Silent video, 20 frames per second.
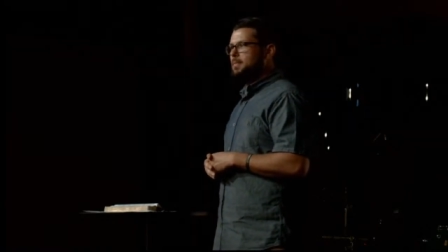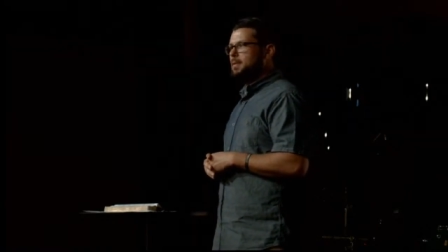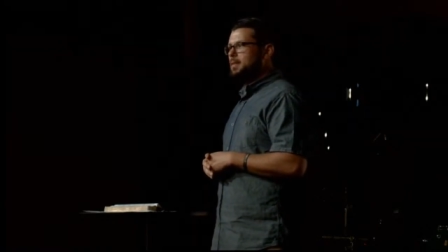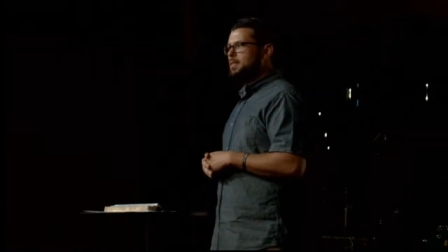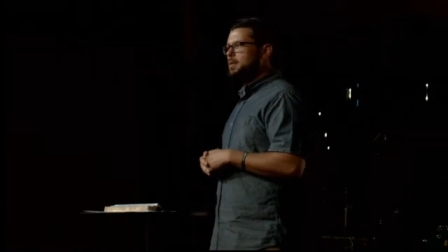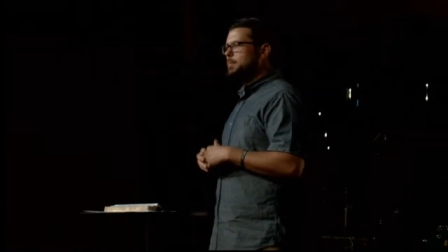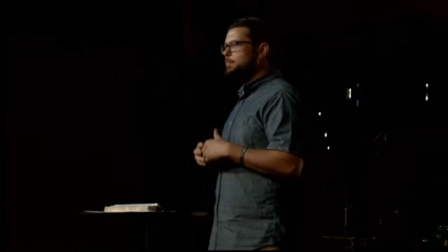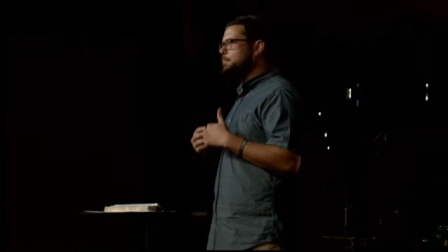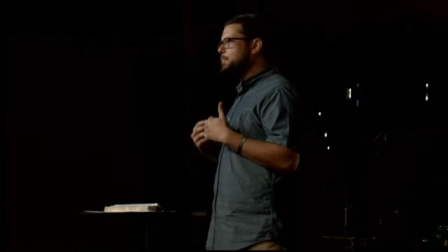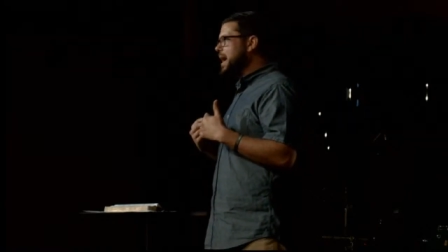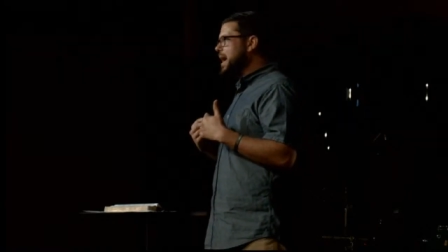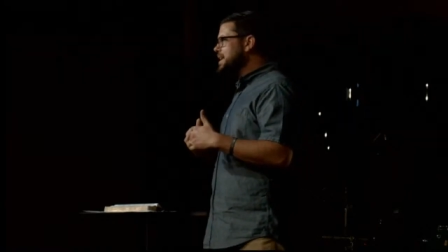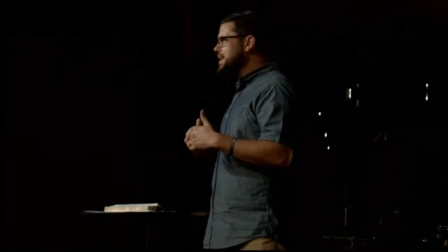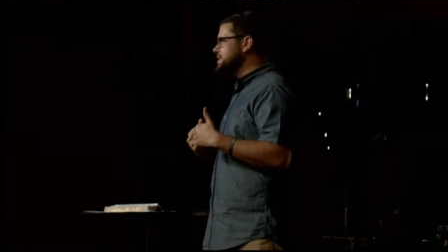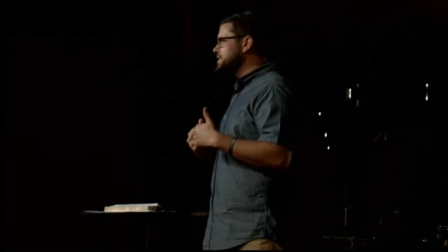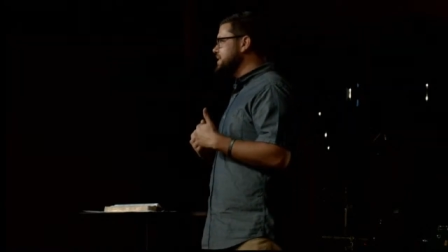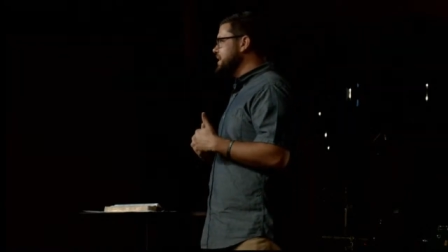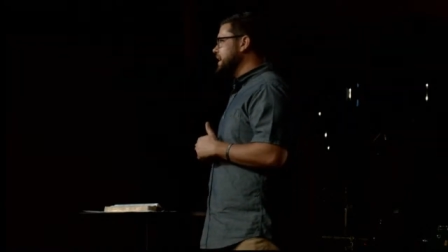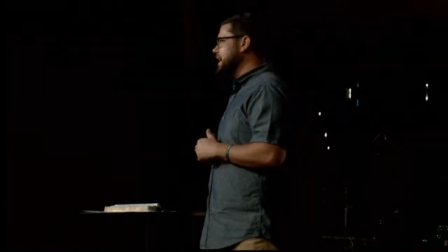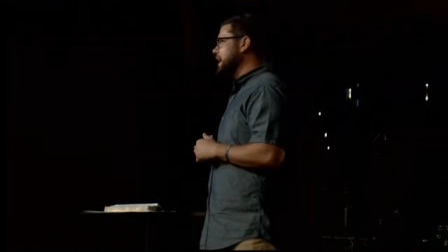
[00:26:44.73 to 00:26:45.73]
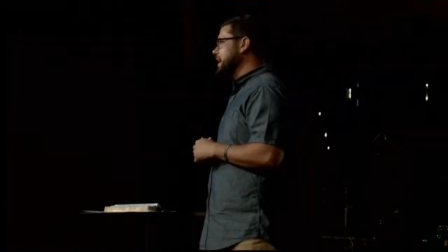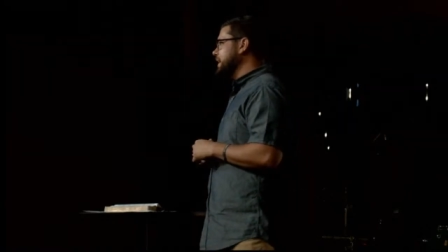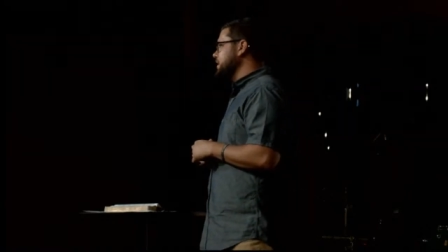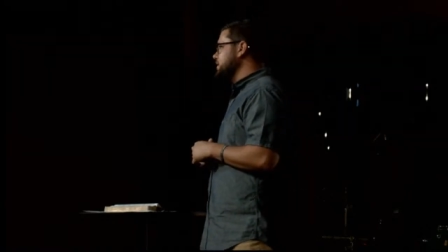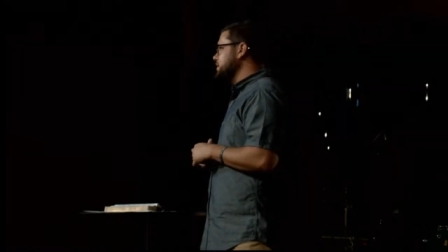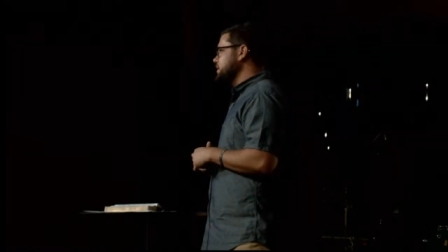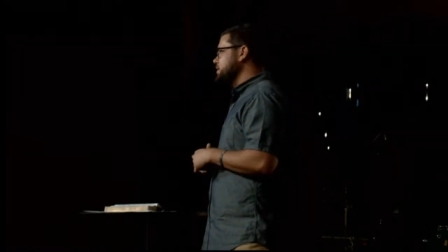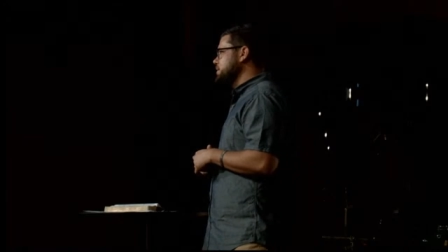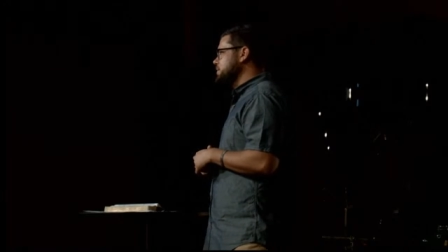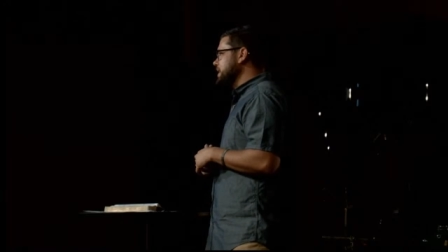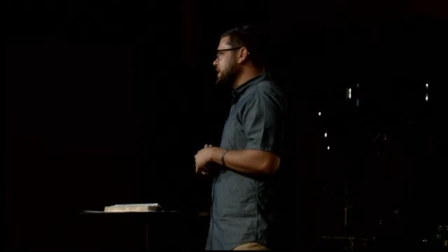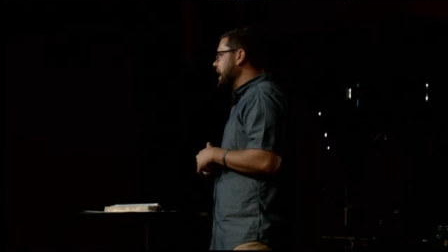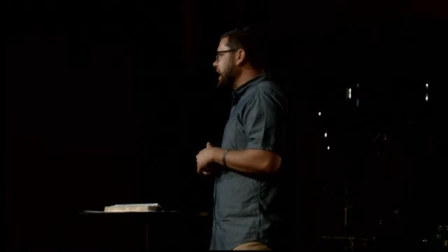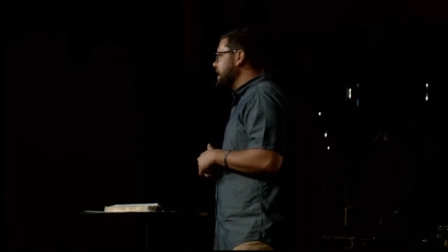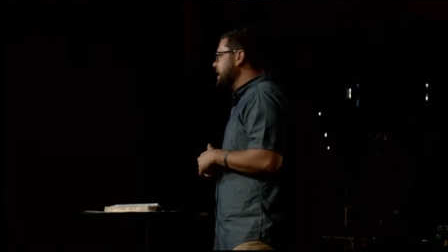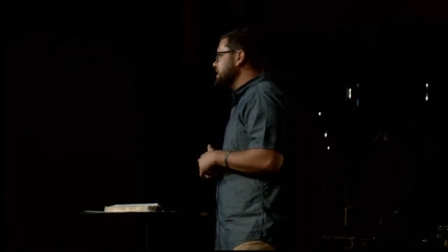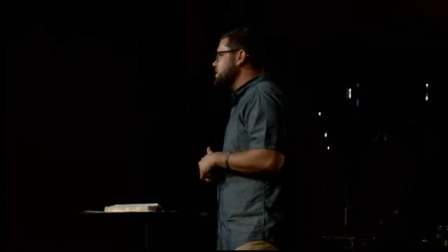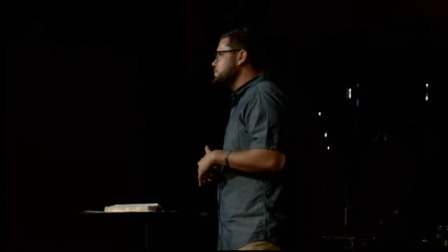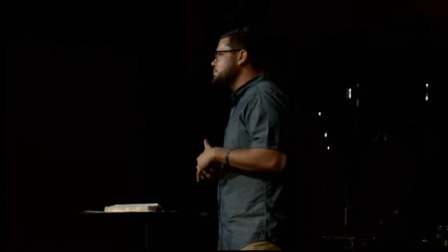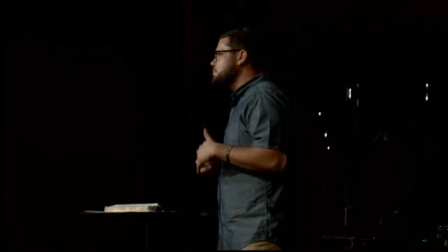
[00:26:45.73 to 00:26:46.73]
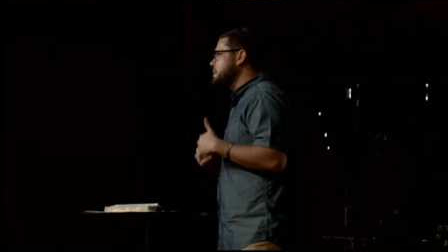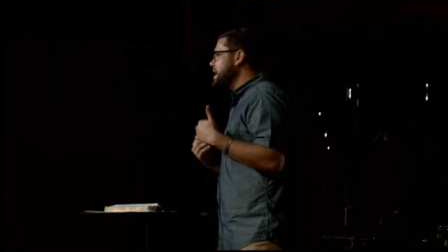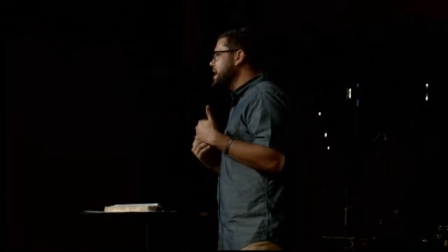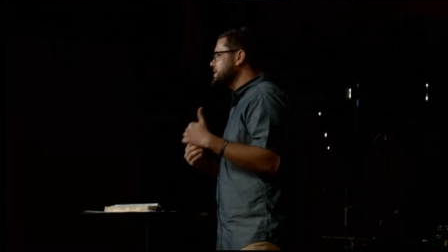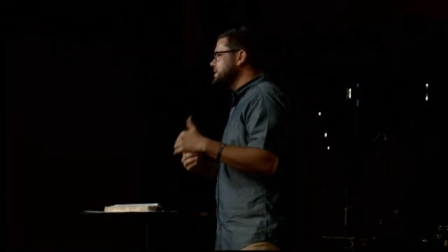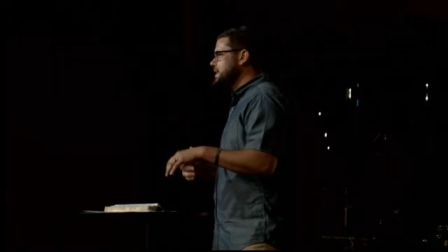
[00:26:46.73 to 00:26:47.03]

The best thing I can do, dads, the best